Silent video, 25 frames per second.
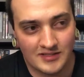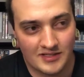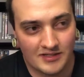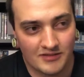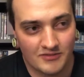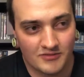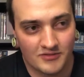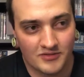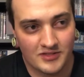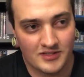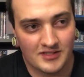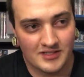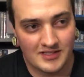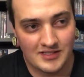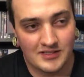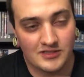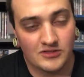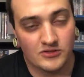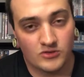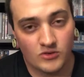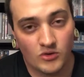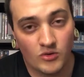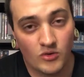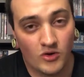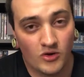I don't really need to
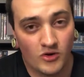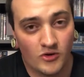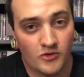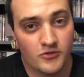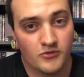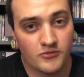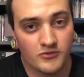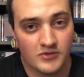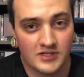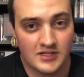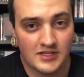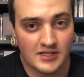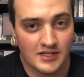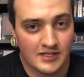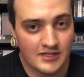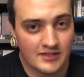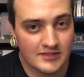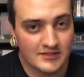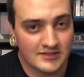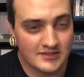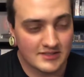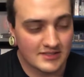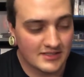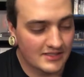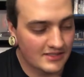go all 3
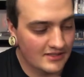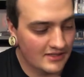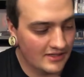days,